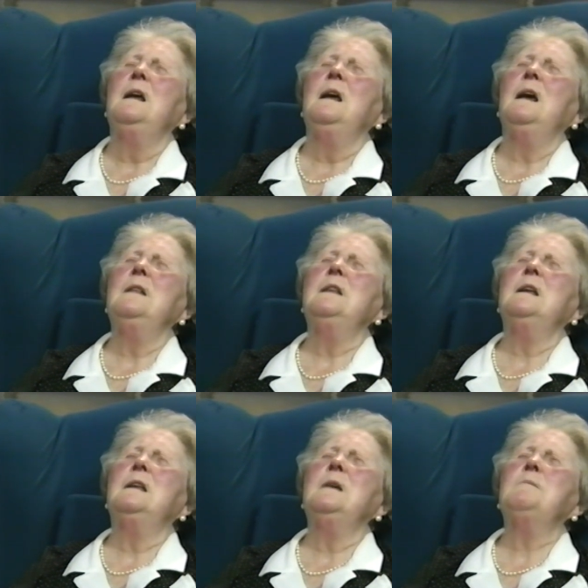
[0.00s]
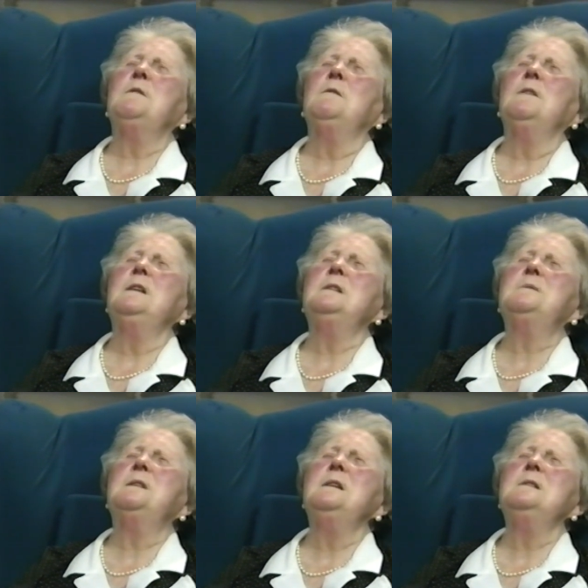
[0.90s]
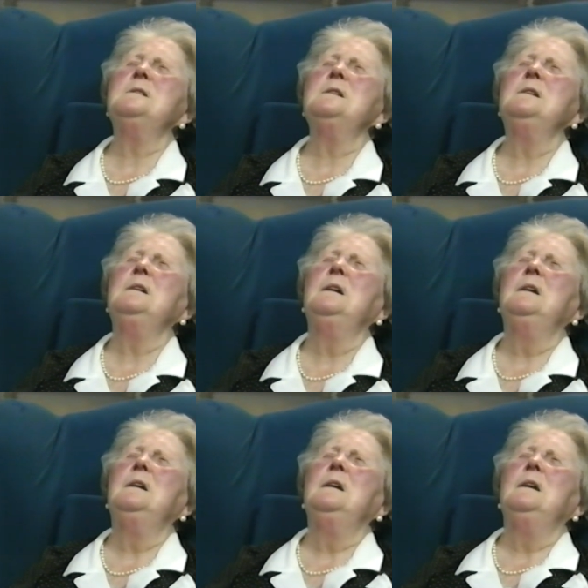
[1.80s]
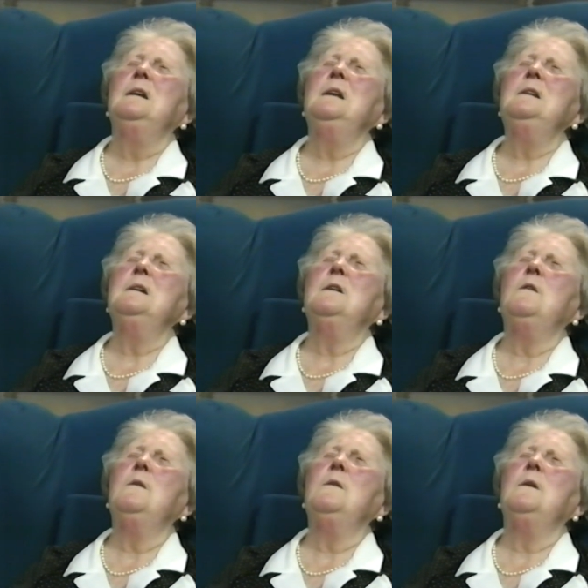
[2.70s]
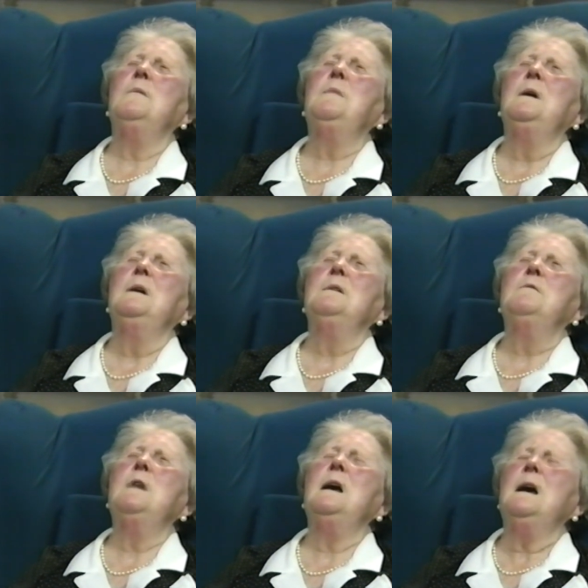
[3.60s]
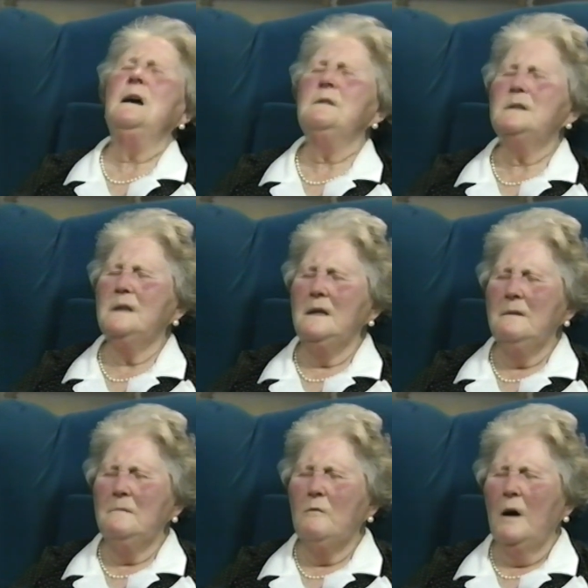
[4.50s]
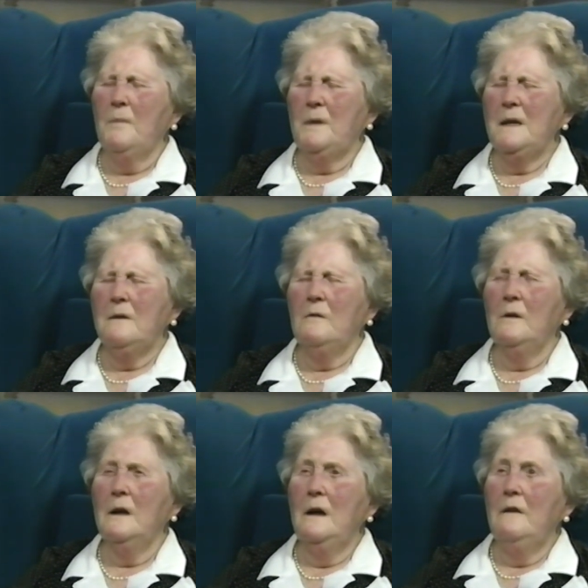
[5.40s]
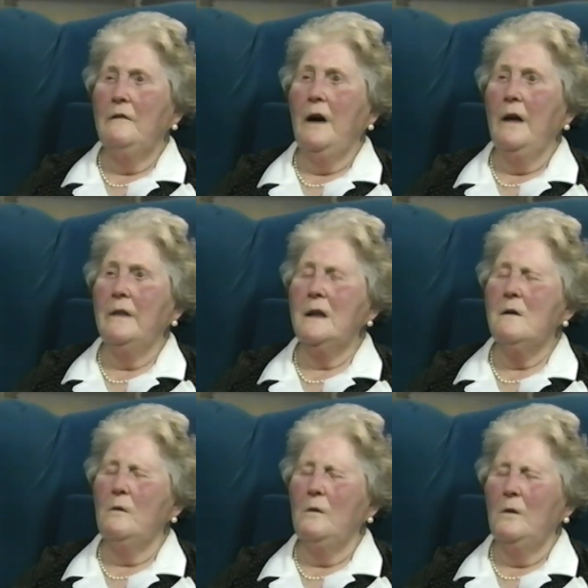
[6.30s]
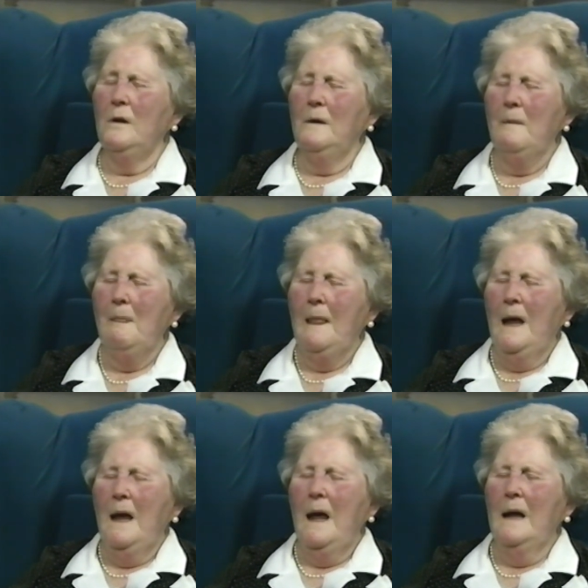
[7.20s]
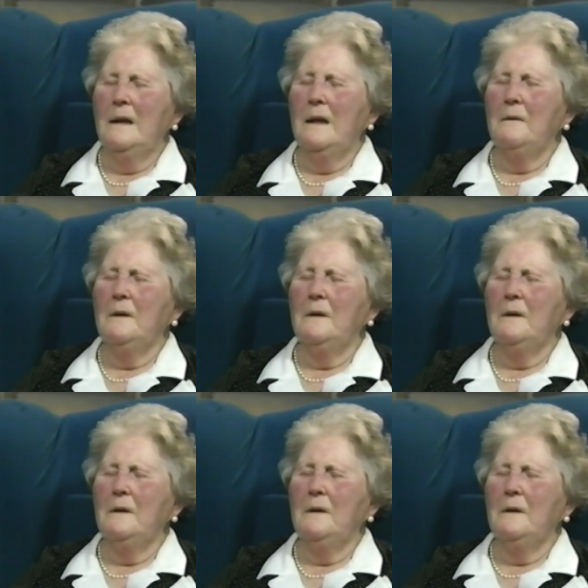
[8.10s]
And they kept all these things in a warehouse in Wapping called Farthing Hall. And they